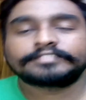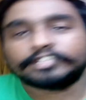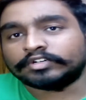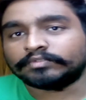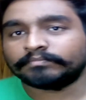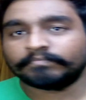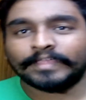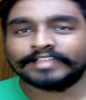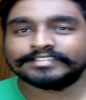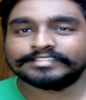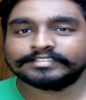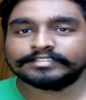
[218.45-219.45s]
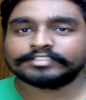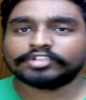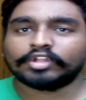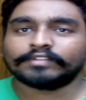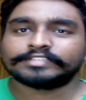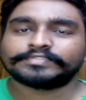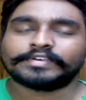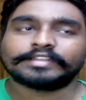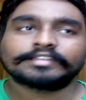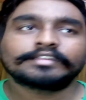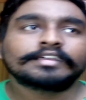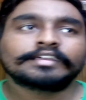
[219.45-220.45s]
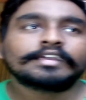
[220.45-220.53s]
So that's always fun.